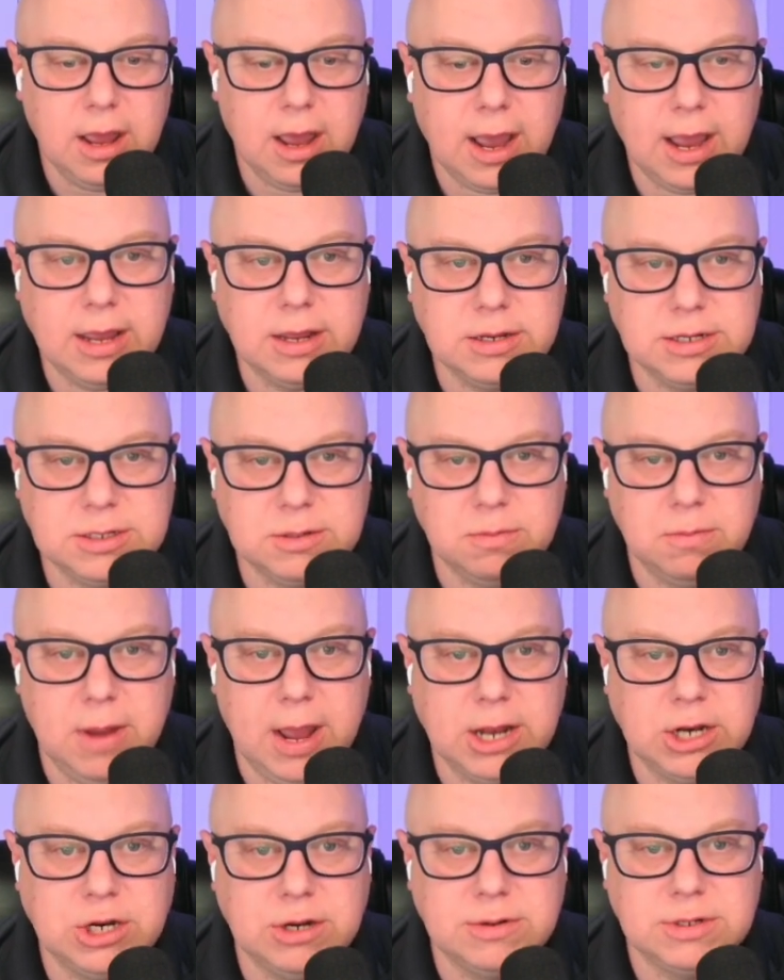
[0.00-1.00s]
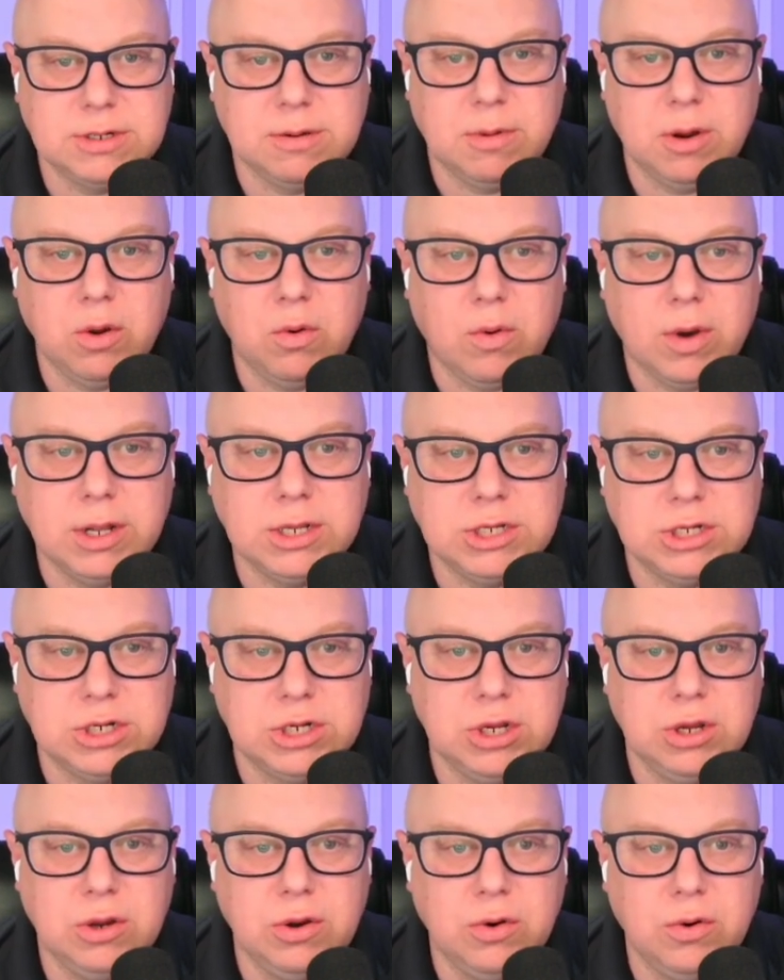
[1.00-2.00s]
I imagine if somebody wants
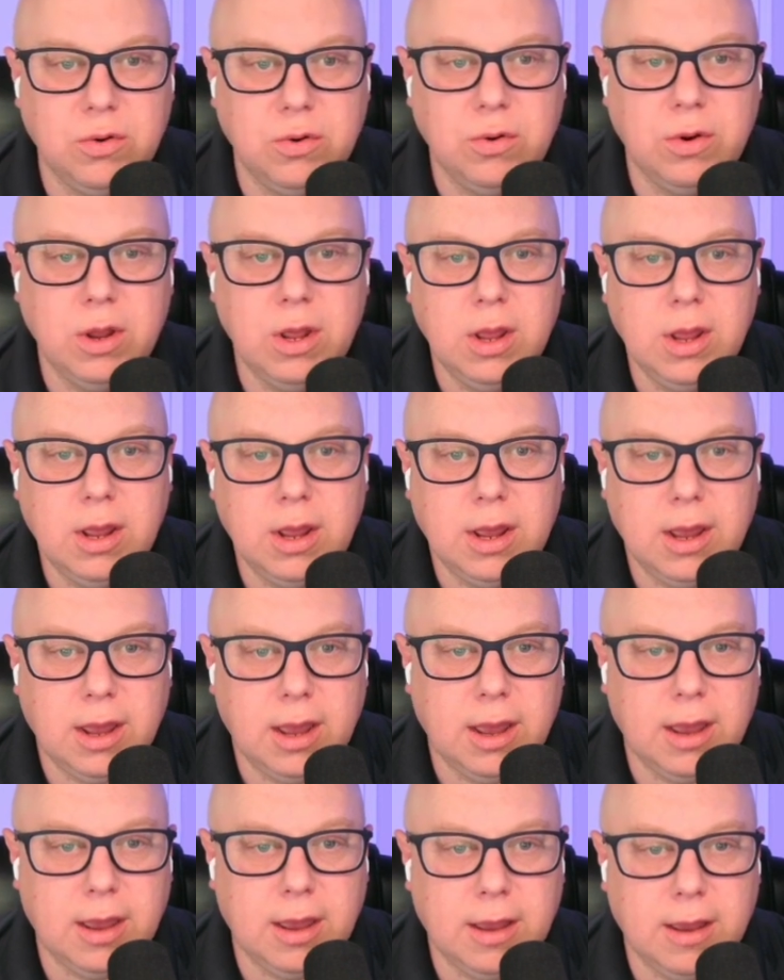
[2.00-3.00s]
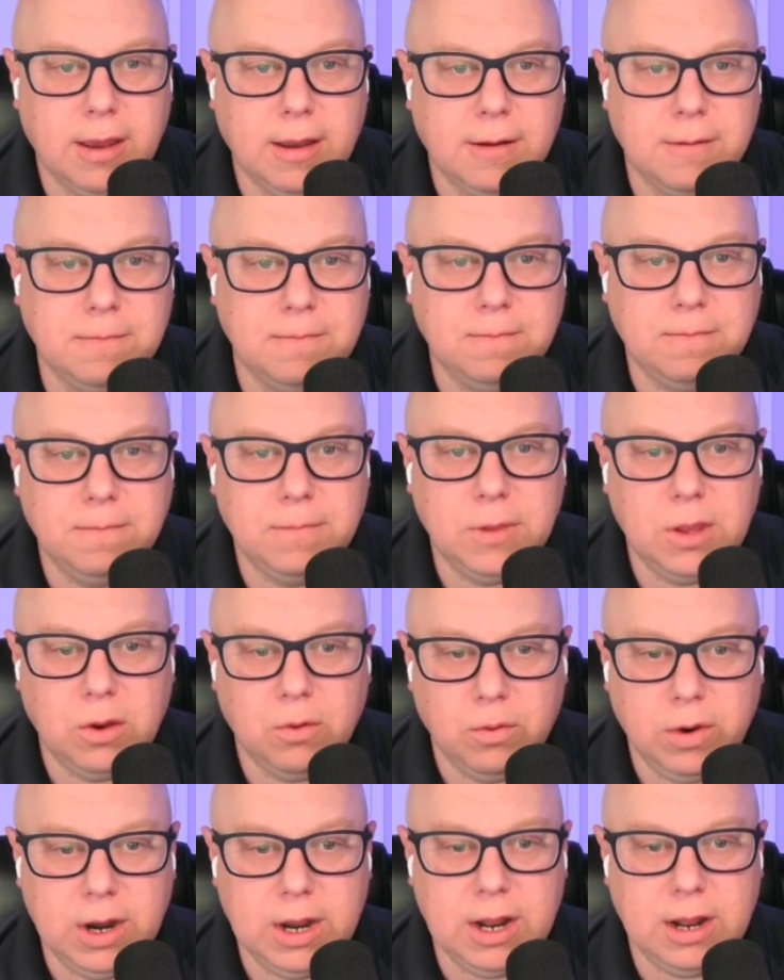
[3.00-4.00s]
to
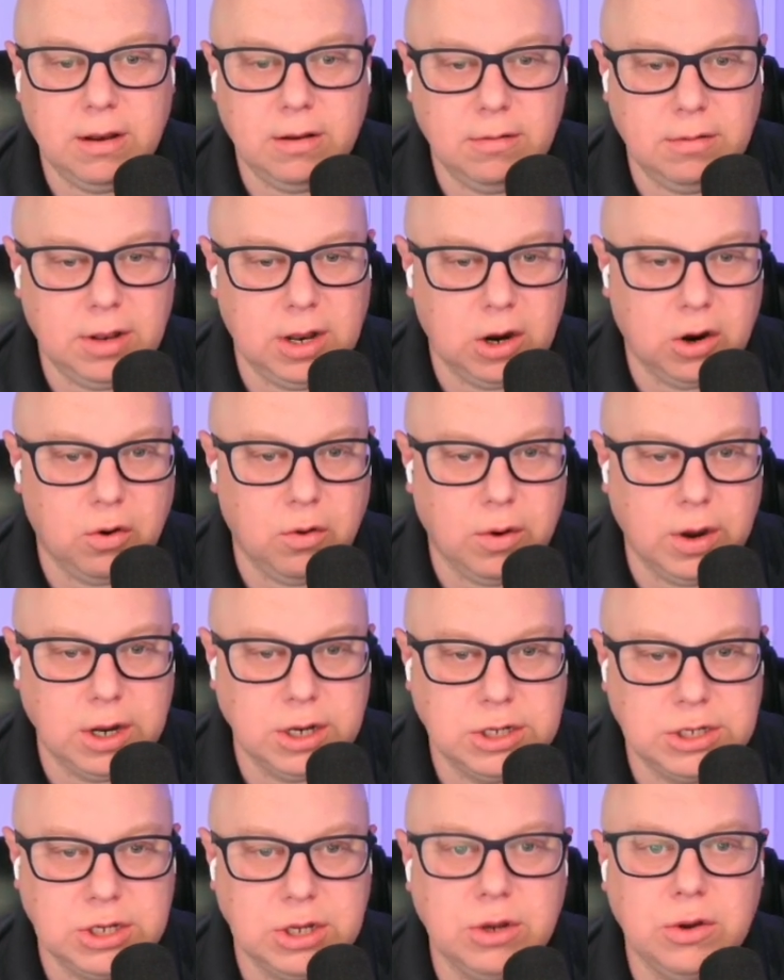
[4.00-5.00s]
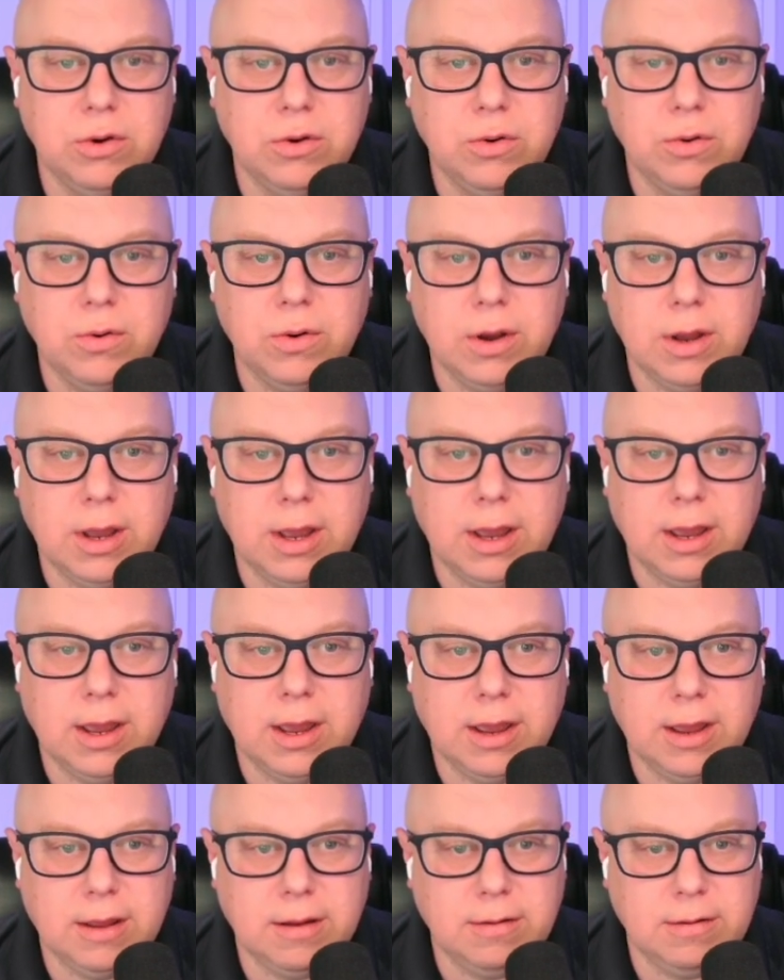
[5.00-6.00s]
read it, they're going to.
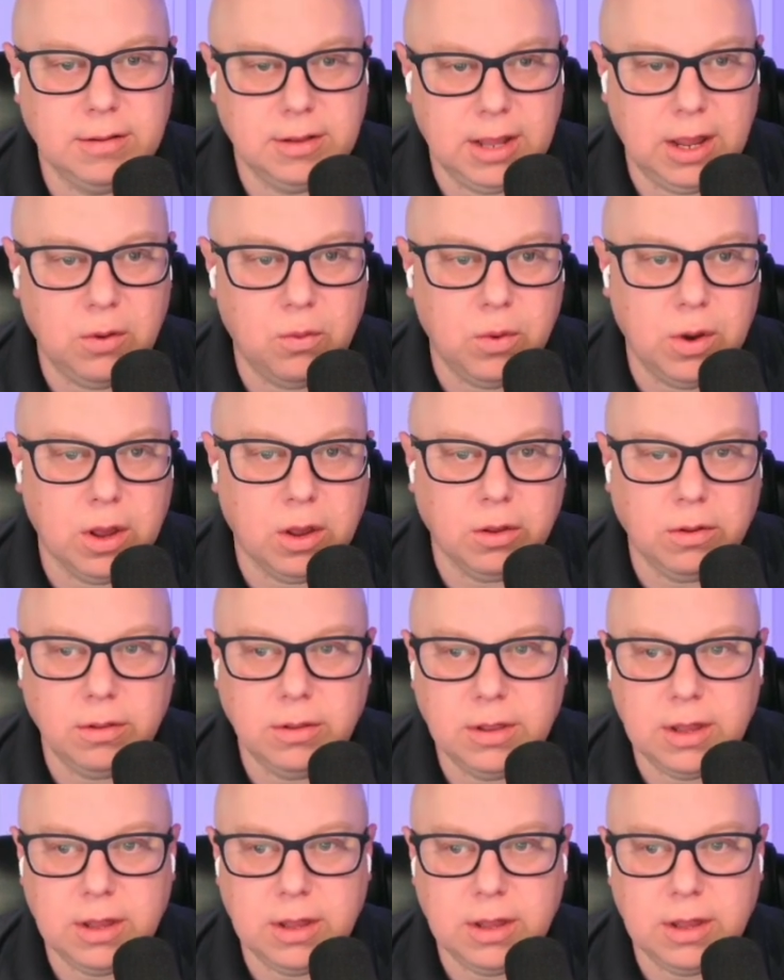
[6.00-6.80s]
They will.